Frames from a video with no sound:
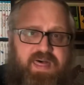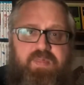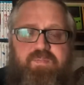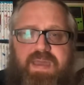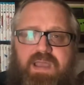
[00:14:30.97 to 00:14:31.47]

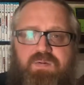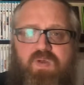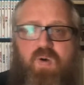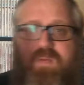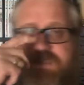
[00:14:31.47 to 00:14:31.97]
bag with a
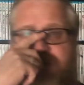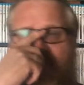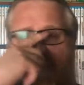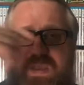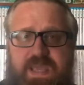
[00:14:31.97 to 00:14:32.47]
whole bunch of
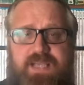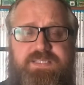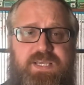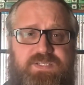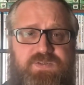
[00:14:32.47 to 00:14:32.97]
Wii
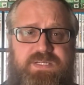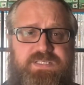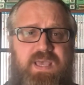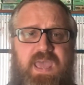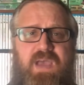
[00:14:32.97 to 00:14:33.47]
accessories.
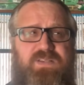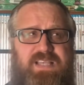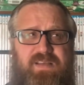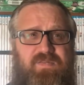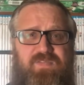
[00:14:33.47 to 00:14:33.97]
It was
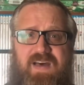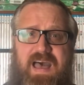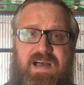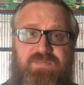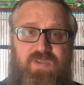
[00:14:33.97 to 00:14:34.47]
like
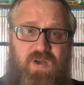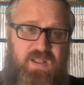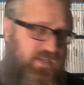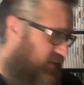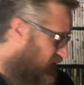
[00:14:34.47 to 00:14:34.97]
$5.